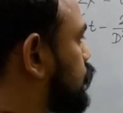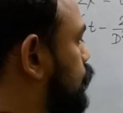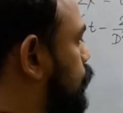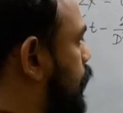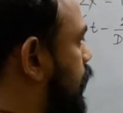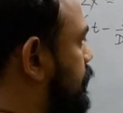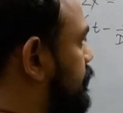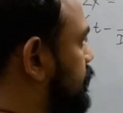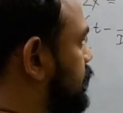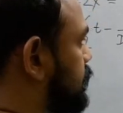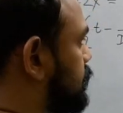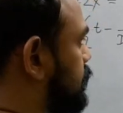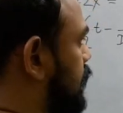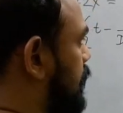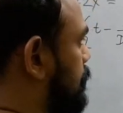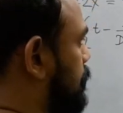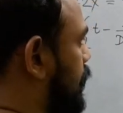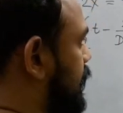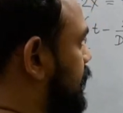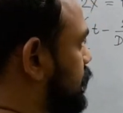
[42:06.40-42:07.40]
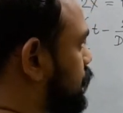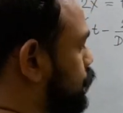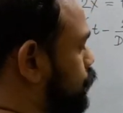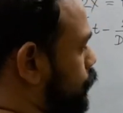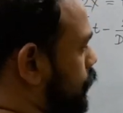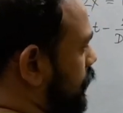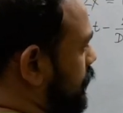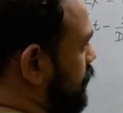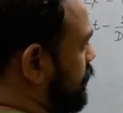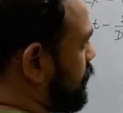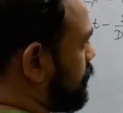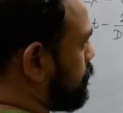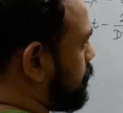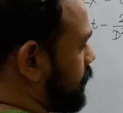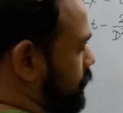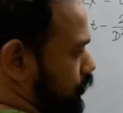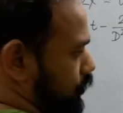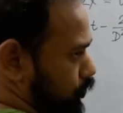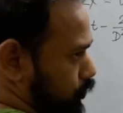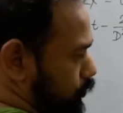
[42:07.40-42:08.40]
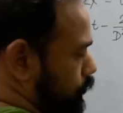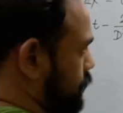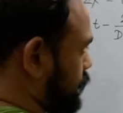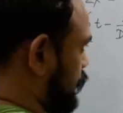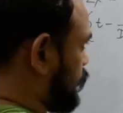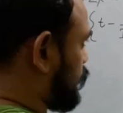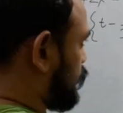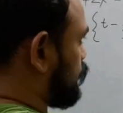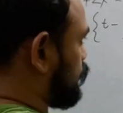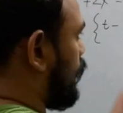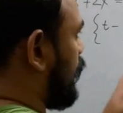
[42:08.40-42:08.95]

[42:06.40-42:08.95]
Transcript: square is minus 1 plus 2 is just